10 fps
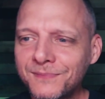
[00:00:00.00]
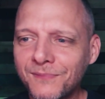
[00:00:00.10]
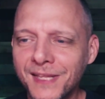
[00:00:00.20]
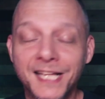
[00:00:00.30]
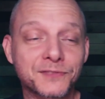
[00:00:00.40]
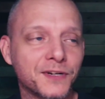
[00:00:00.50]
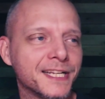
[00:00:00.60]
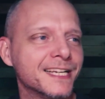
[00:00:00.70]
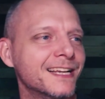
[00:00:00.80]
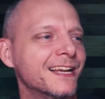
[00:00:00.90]
That's funny.
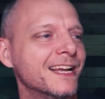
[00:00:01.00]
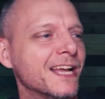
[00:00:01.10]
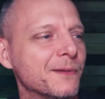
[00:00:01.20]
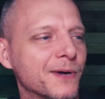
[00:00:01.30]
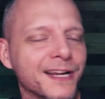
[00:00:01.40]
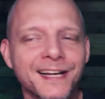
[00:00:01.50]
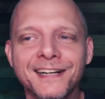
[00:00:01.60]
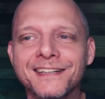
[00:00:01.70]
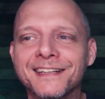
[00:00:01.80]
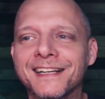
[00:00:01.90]

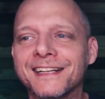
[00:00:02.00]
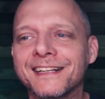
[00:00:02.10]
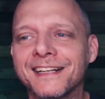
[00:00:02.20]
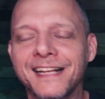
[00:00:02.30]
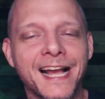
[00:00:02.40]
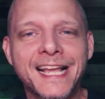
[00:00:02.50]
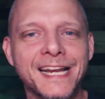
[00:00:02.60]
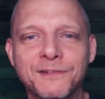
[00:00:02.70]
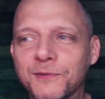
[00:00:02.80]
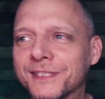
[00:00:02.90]
But I can't
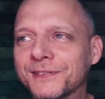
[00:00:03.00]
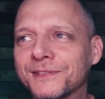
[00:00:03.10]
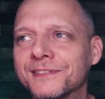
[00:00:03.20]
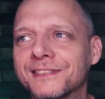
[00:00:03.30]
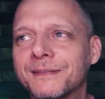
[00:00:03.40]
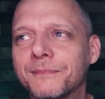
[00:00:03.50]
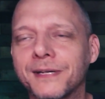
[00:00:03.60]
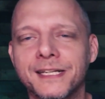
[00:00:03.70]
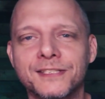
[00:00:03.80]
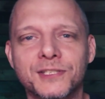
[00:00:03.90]
even whistle, but
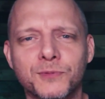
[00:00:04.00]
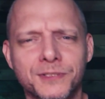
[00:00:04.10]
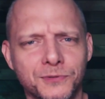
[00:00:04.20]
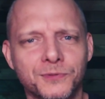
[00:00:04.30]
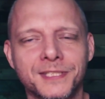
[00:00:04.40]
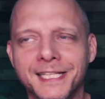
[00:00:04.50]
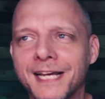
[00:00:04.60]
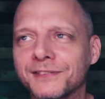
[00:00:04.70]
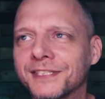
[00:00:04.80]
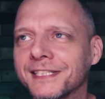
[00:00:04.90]
it just whistled really
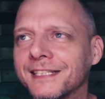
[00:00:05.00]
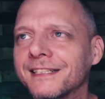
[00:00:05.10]
loud just then.